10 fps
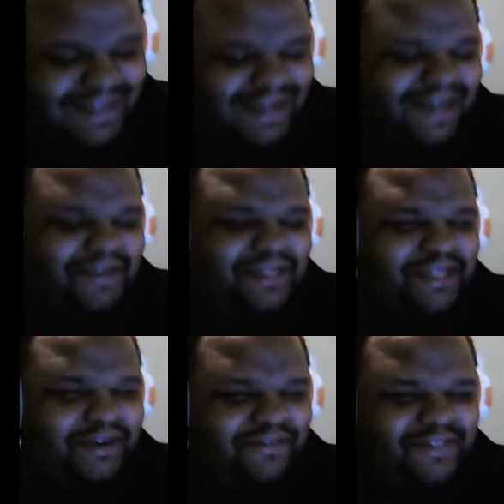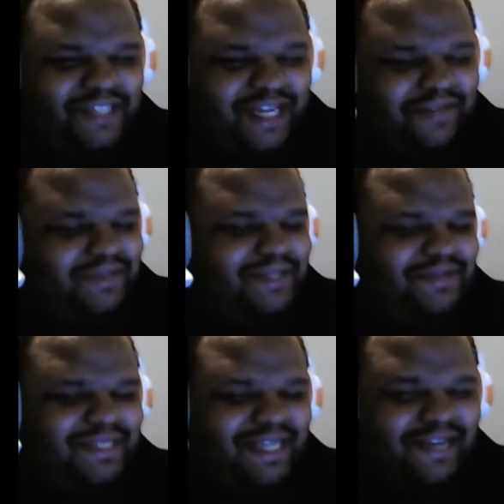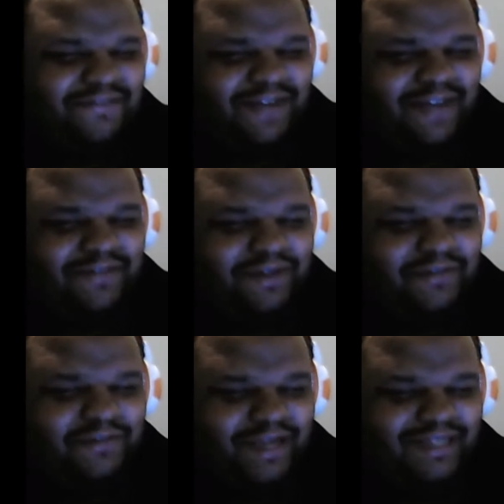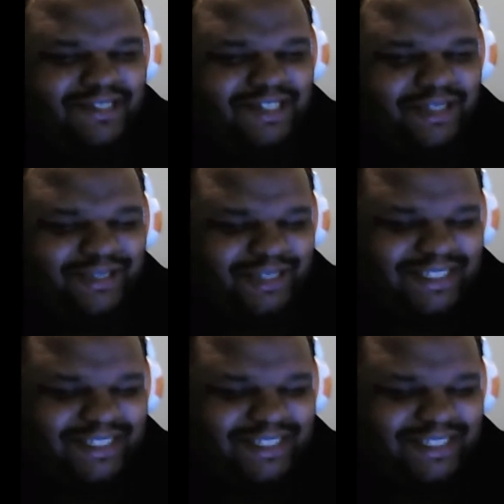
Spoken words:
I don't think her vagina would withstand 500 children.